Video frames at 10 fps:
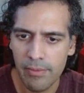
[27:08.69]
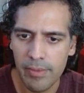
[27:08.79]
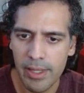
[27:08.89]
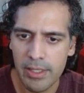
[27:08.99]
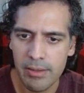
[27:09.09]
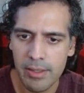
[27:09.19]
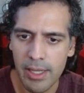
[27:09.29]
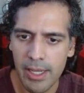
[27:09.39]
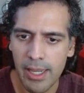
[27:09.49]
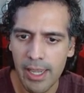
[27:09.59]
Let's
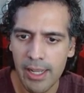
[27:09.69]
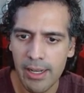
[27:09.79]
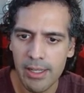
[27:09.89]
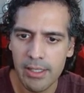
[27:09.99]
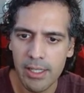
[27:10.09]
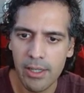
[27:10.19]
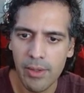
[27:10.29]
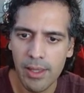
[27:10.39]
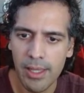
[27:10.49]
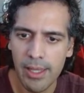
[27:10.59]
say n is
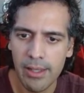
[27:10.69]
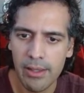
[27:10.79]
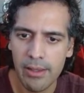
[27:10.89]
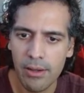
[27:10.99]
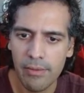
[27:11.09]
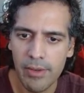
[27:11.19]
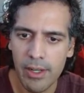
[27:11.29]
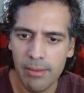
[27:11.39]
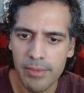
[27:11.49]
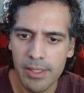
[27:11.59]
equal to length of
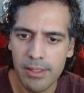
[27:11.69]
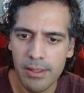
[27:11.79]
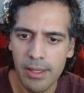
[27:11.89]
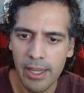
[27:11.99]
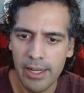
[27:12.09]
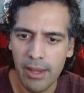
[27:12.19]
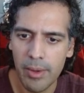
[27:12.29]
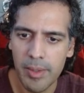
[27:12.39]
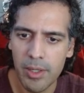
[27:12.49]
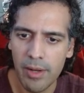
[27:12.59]
nums, and that way
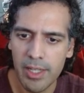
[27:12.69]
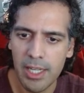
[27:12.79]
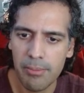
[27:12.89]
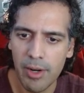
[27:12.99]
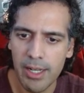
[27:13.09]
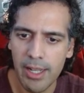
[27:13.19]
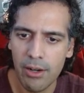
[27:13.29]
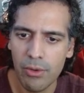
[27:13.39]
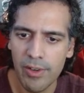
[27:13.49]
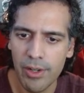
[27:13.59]
we don't have to keep writing that
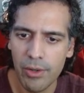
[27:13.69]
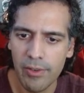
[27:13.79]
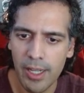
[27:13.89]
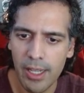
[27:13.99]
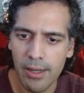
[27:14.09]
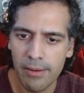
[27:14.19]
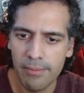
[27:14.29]
over and over again.